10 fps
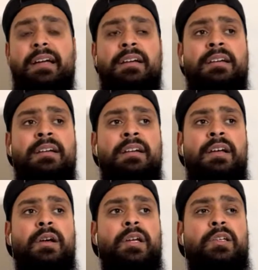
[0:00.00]
Like,
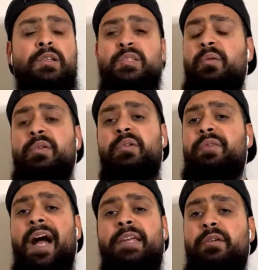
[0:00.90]

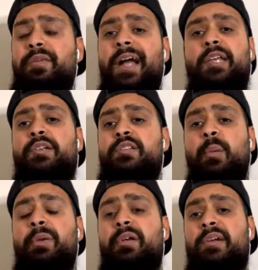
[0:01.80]
you finally
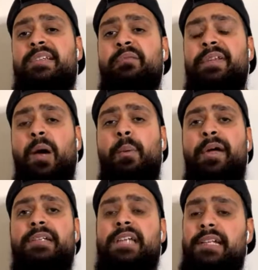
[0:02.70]
stumble across something that works,